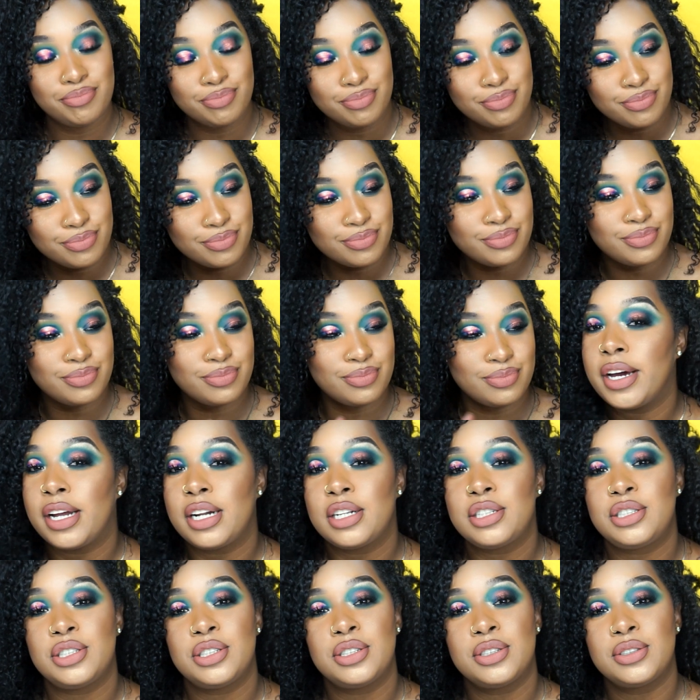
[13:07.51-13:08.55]
What you
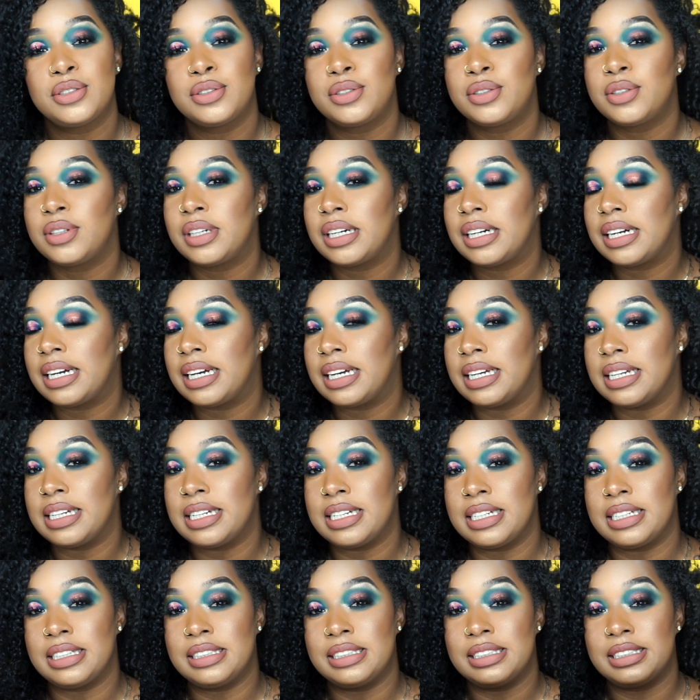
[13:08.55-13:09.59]
gotta do
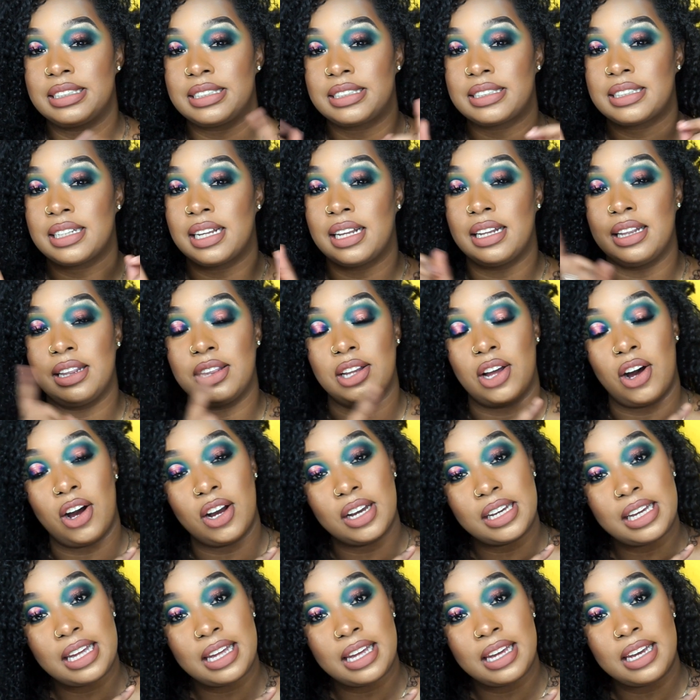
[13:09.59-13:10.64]
is
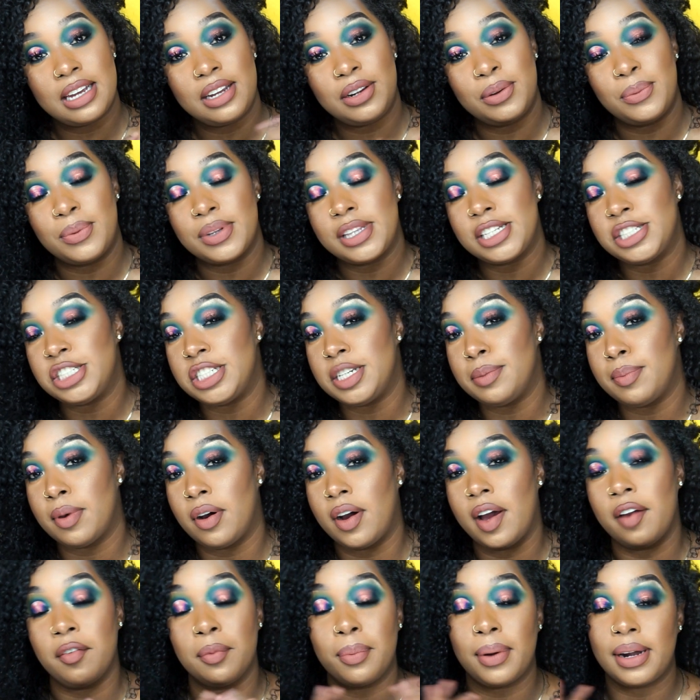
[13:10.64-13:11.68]
log in with the
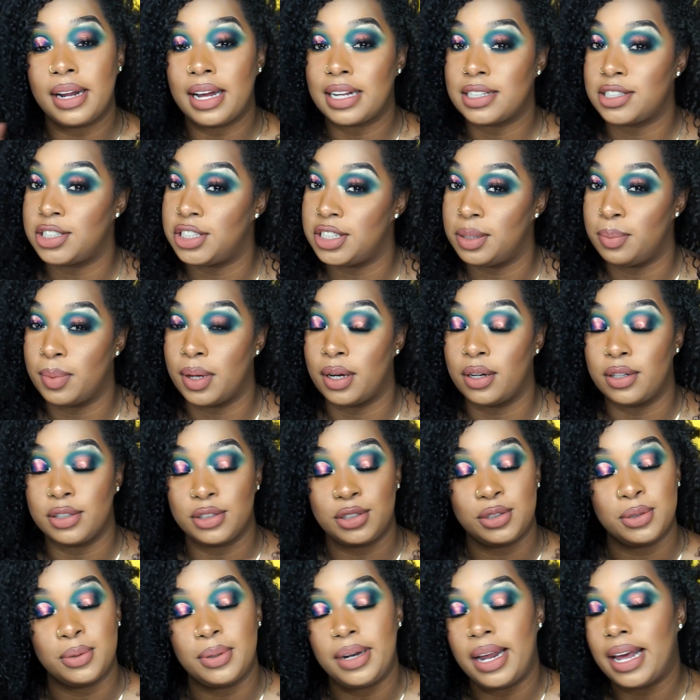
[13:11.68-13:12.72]
Gmail. Everybody has Gmail.
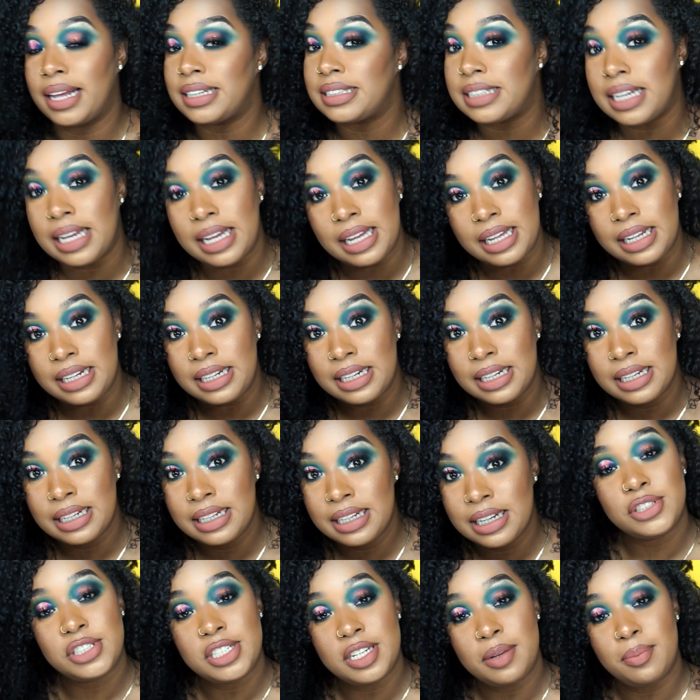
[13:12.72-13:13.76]
It's 2018.
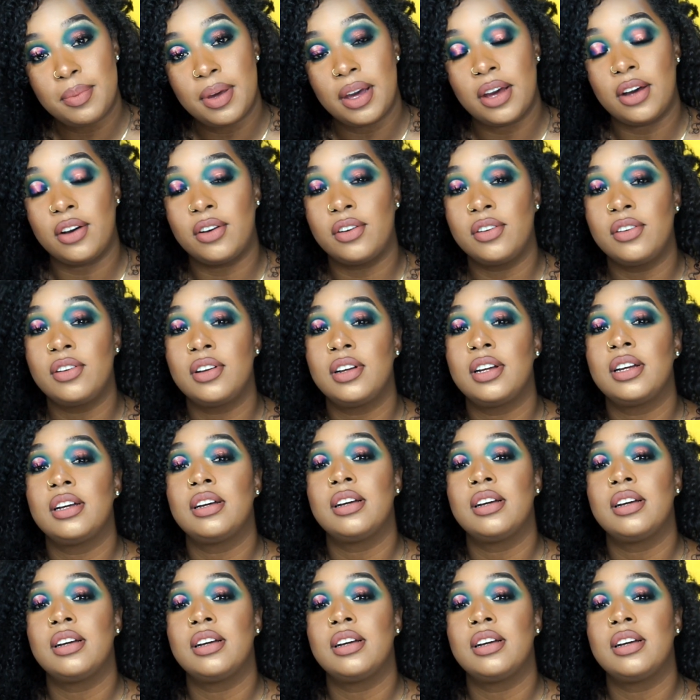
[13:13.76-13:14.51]
Gmail.